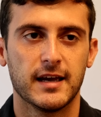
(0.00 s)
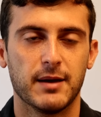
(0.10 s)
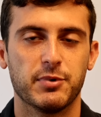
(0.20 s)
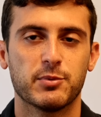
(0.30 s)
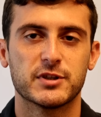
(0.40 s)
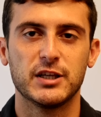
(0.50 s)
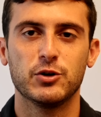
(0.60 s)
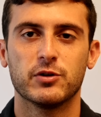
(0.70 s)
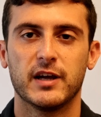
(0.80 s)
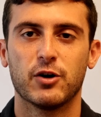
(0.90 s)
And people see
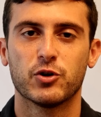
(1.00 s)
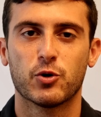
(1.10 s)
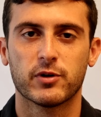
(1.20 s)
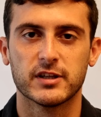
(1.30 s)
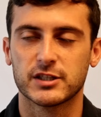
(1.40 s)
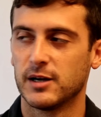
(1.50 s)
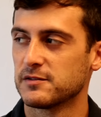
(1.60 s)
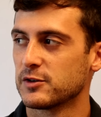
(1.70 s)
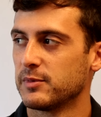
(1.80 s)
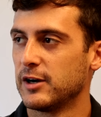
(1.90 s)
you and they don't know where this
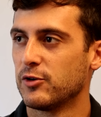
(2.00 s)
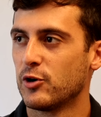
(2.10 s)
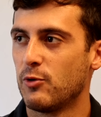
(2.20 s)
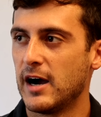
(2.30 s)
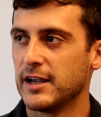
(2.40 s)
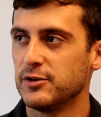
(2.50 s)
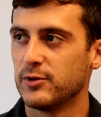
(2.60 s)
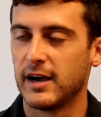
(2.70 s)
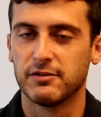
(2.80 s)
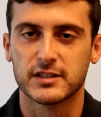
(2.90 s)
comes from. They don't know why you
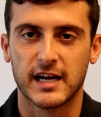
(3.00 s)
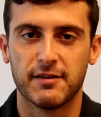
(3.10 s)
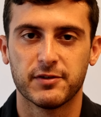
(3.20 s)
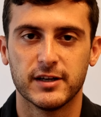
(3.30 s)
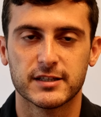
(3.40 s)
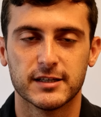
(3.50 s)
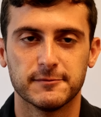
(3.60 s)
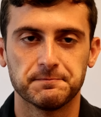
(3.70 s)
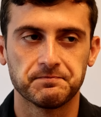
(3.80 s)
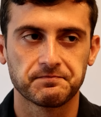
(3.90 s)
have this confidence. And